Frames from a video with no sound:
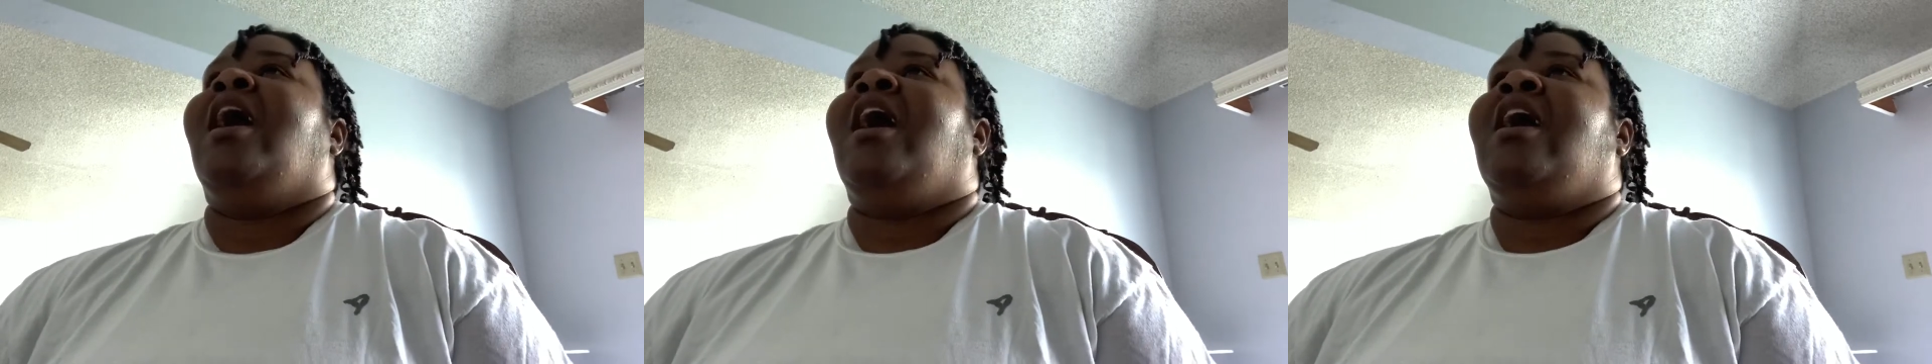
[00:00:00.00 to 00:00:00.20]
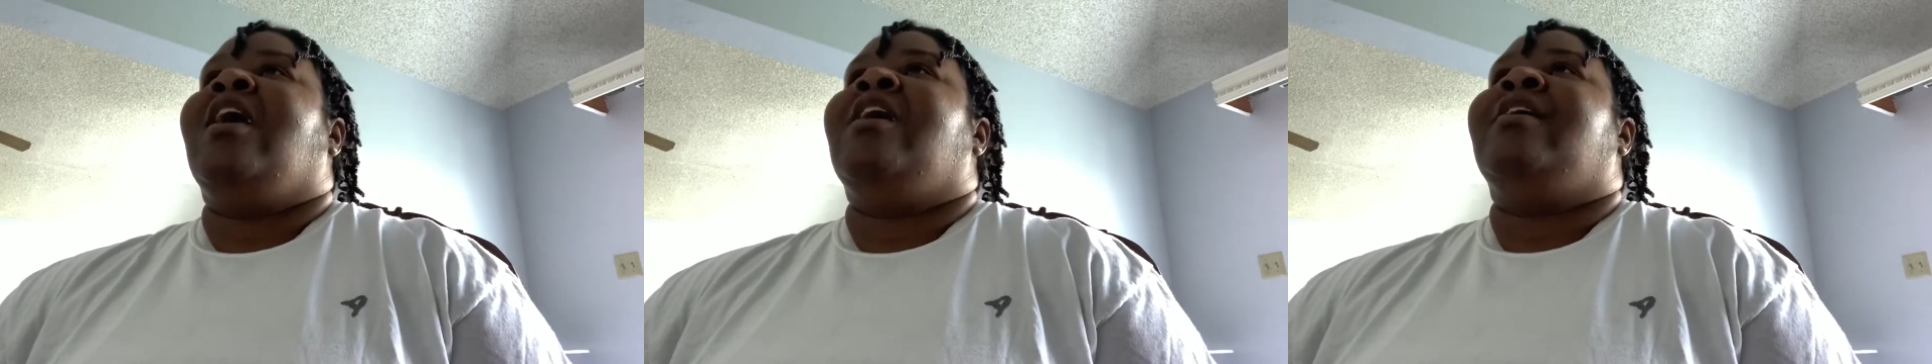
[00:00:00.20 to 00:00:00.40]

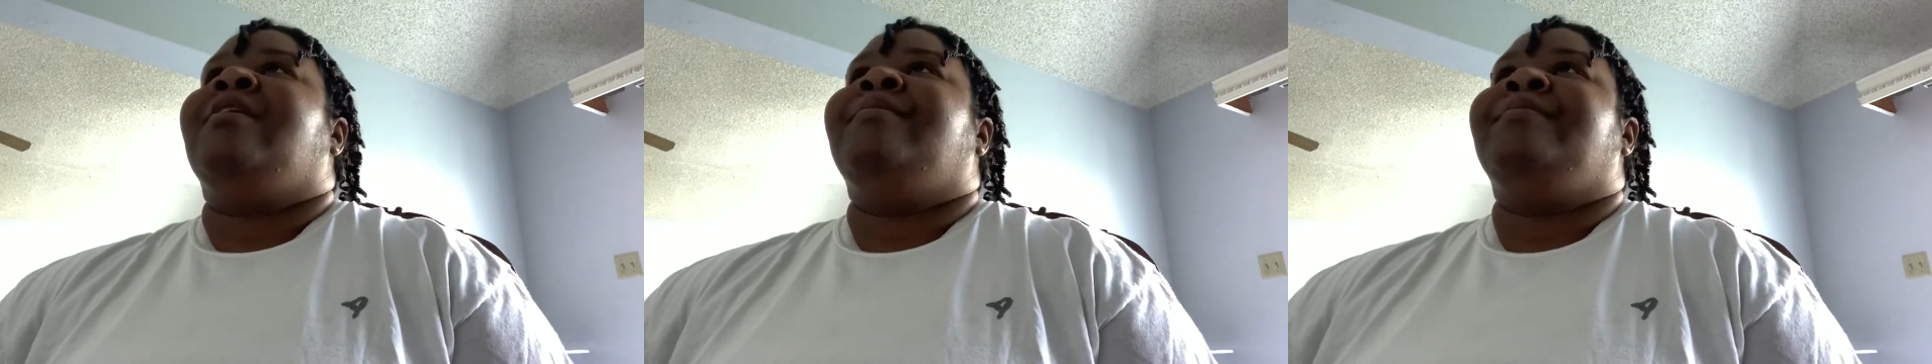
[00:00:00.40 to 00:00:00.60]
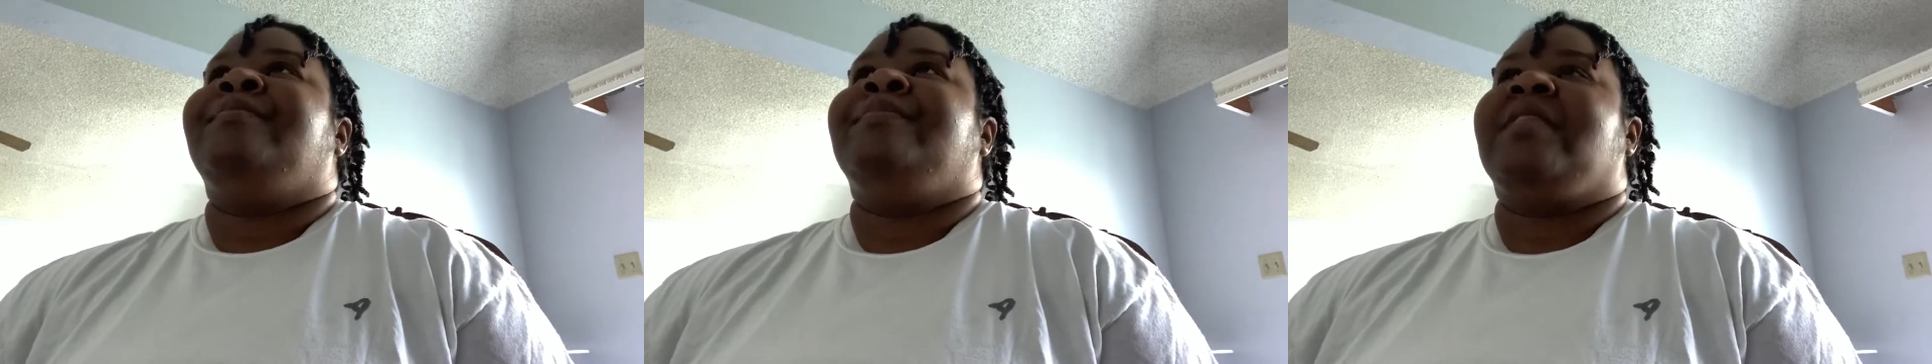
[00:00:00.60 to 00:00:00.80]

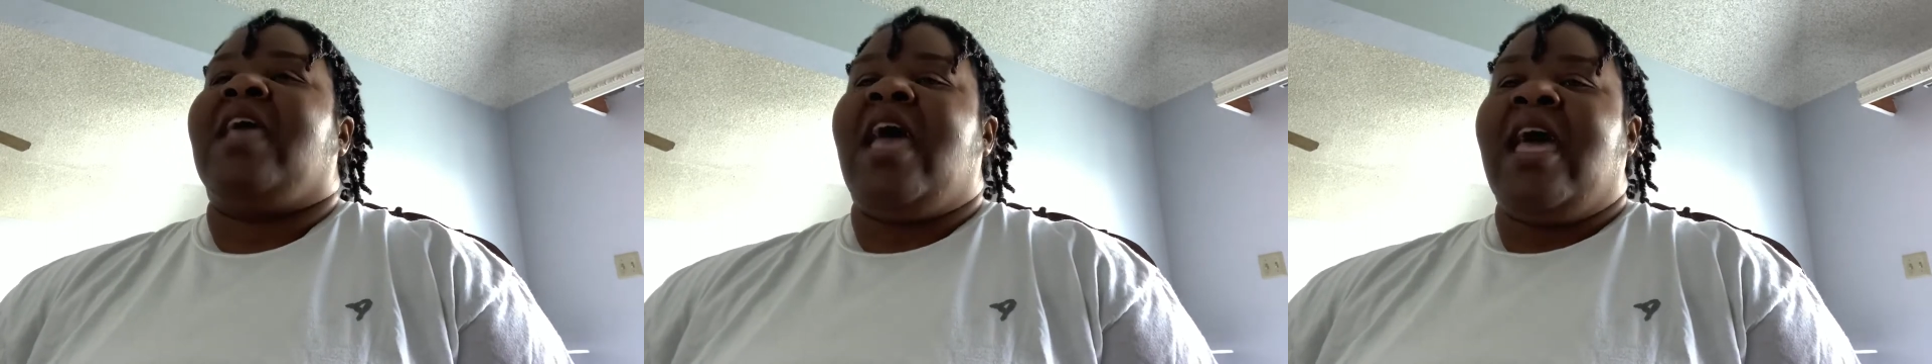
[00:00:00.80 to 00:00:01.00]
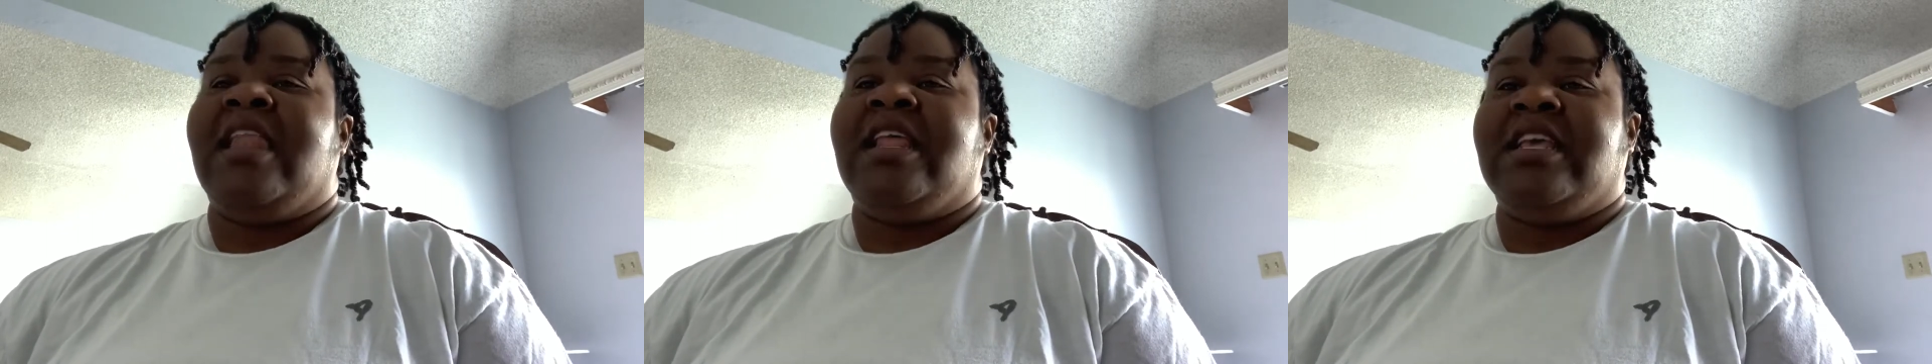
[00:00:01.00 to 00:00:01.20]
Um,
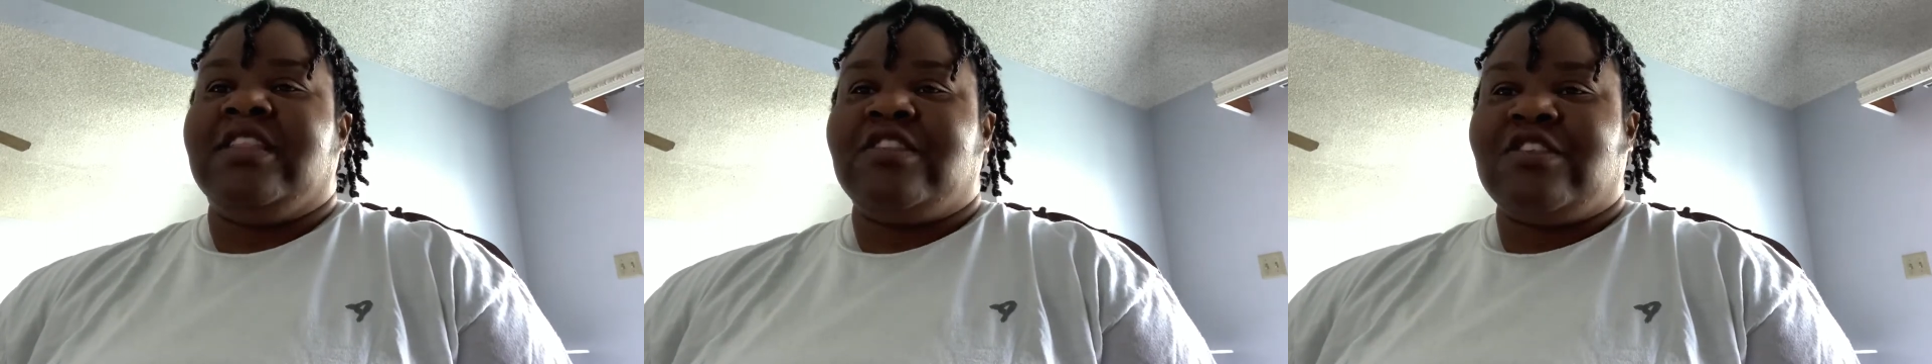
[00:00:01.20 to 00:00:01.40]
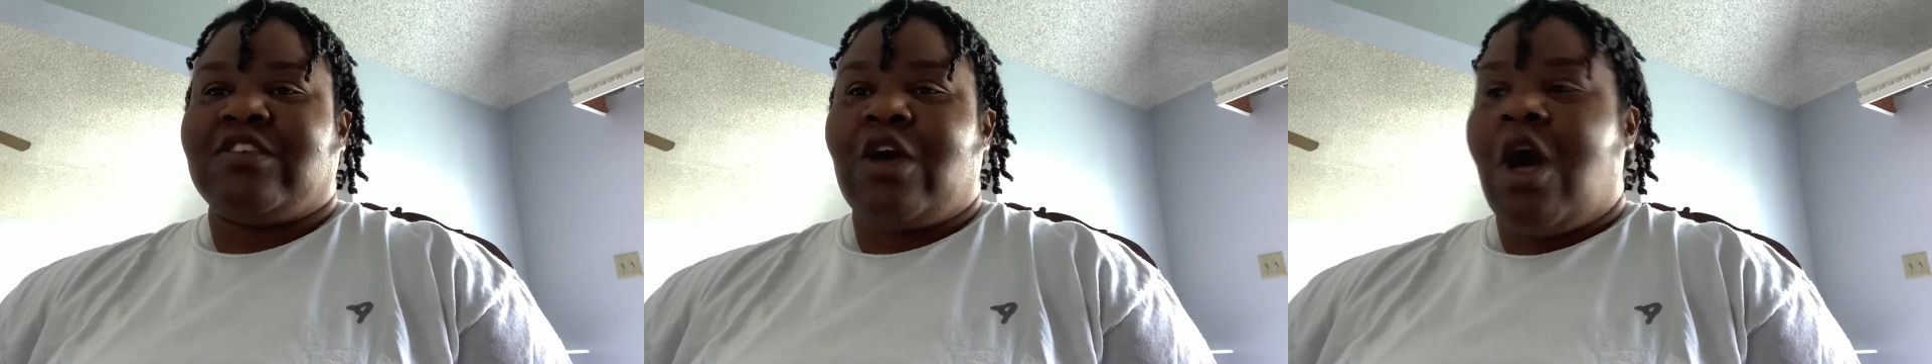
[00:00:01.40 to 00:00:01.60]
and
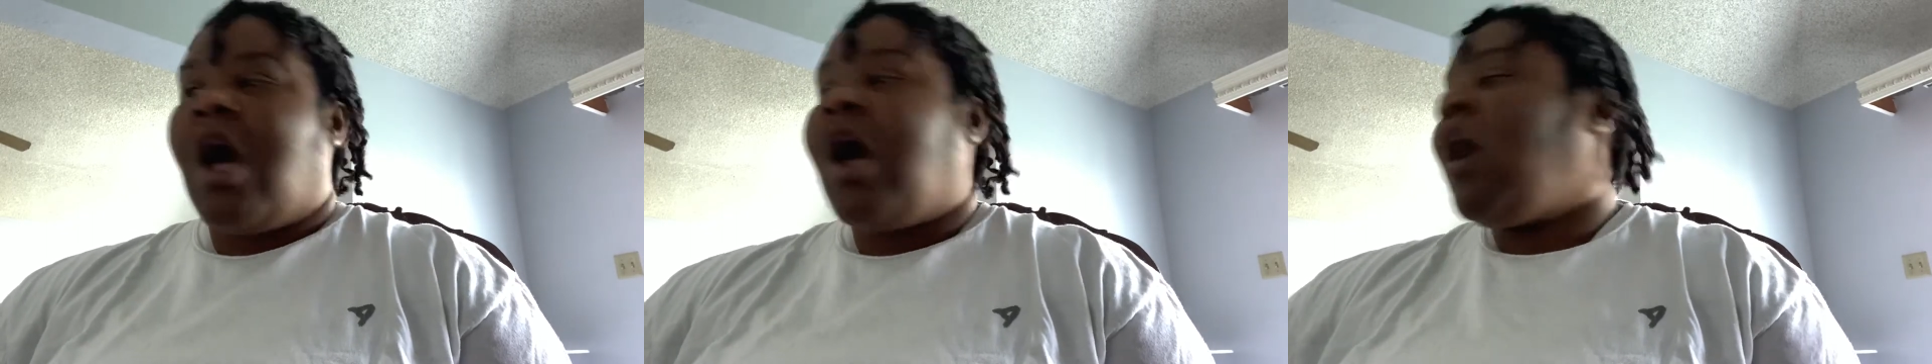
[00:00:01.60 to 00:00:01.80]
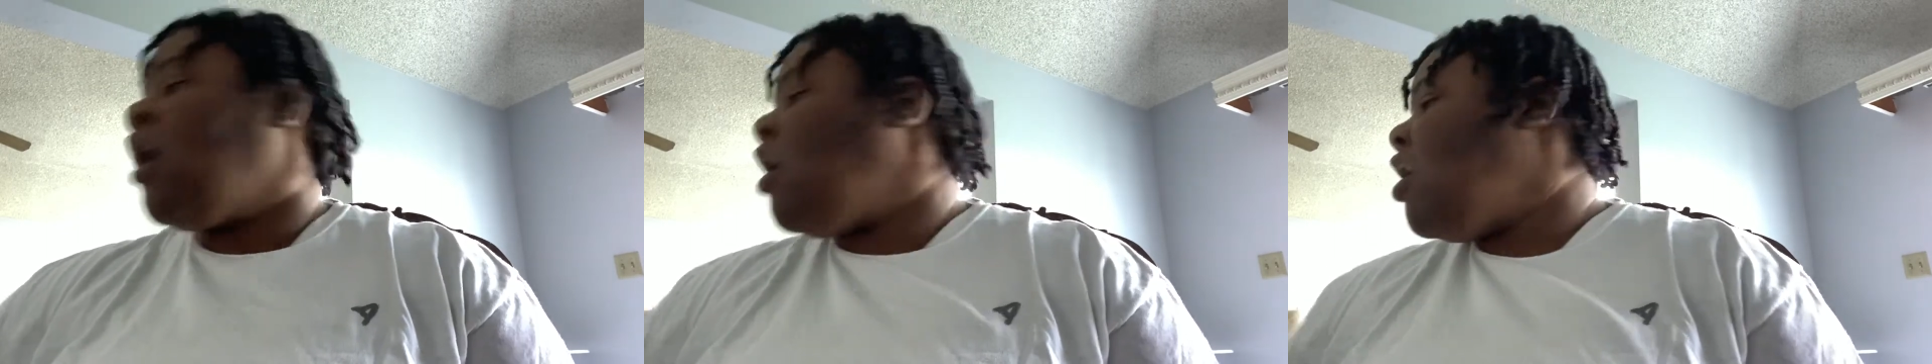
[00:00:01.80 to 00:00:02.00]
it's
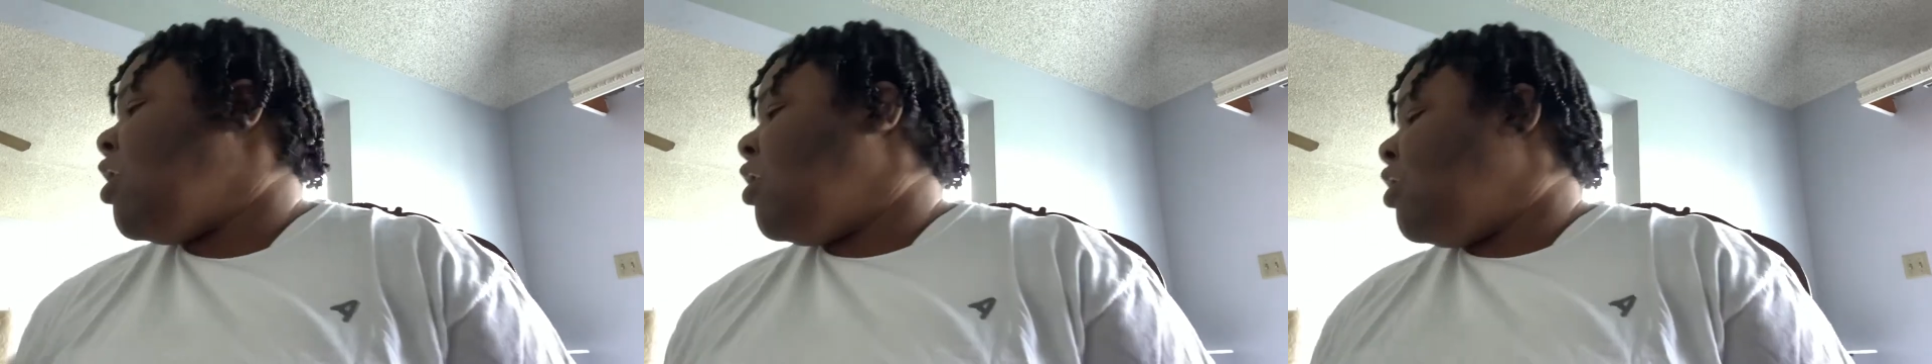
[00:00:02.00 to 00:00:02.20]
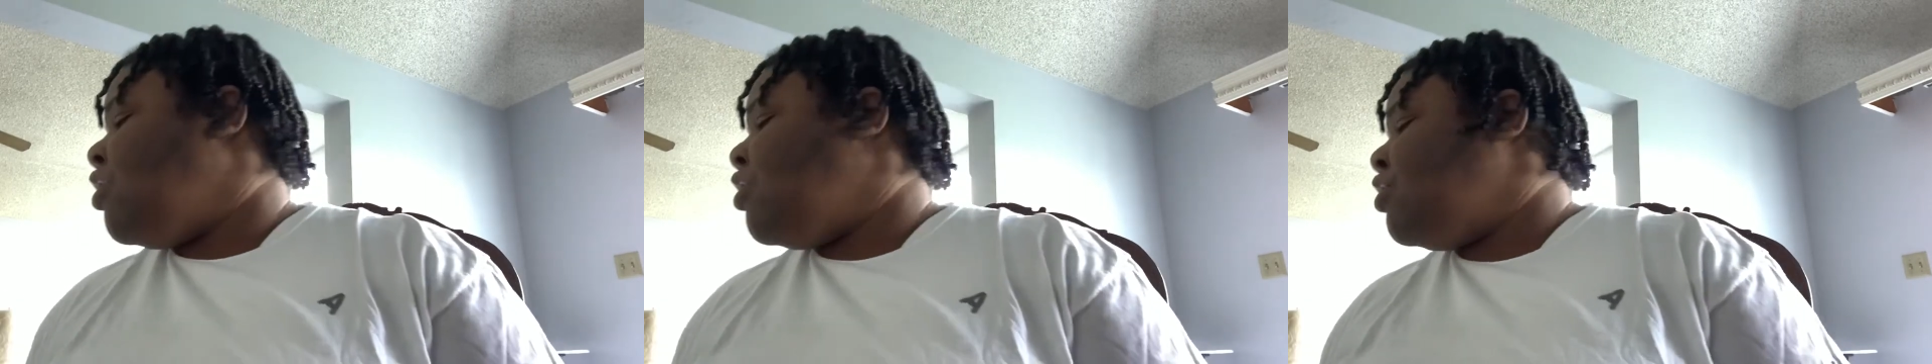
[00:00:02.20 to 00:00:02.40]

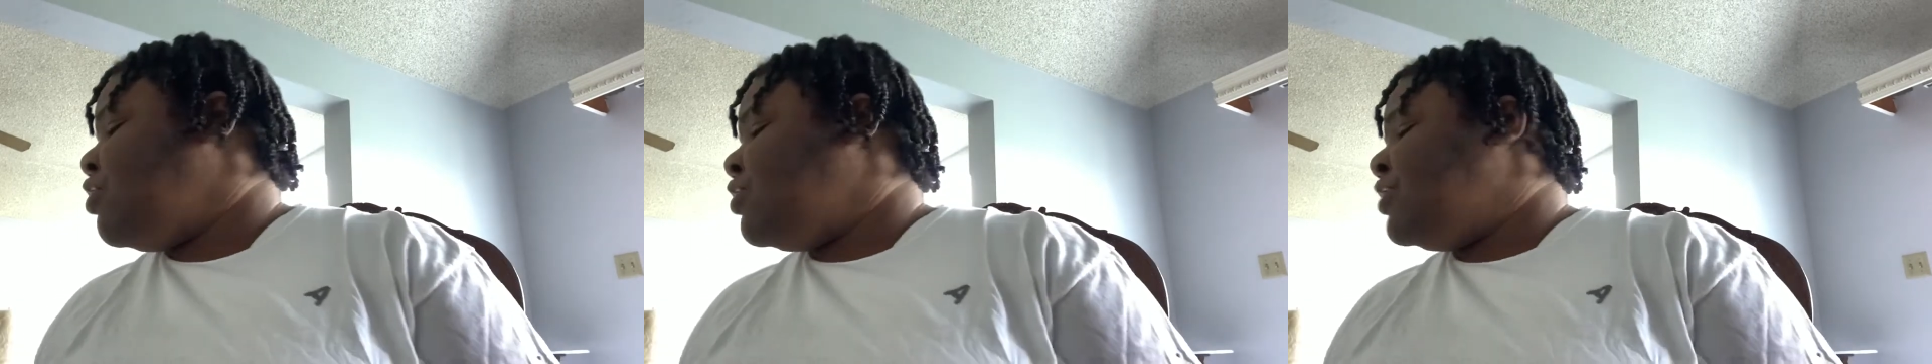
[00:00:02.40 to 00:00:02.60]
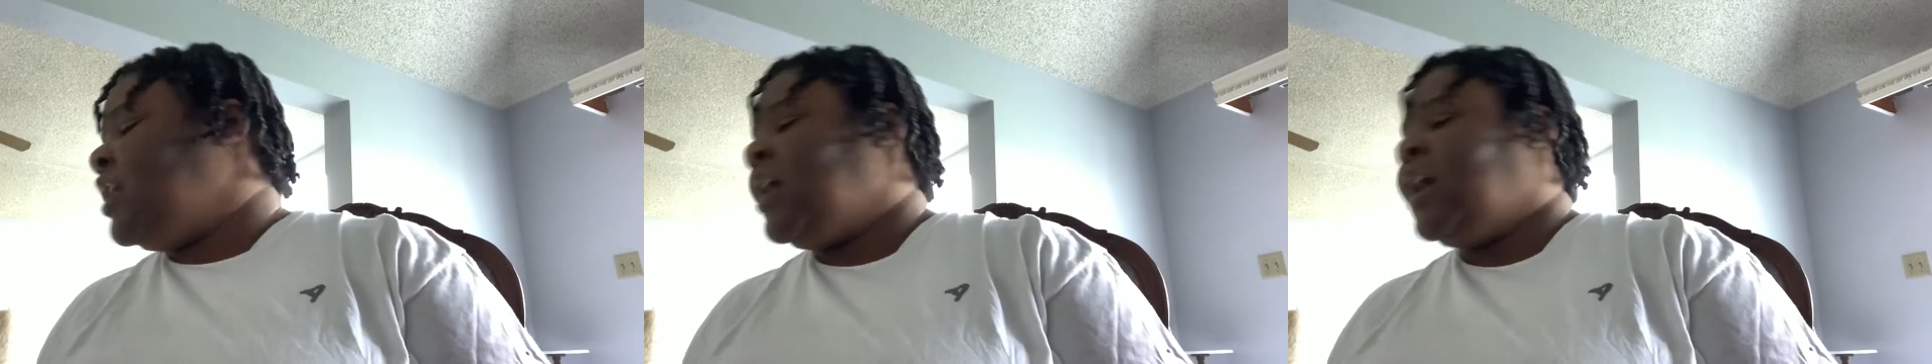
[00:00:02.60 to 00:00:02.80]
called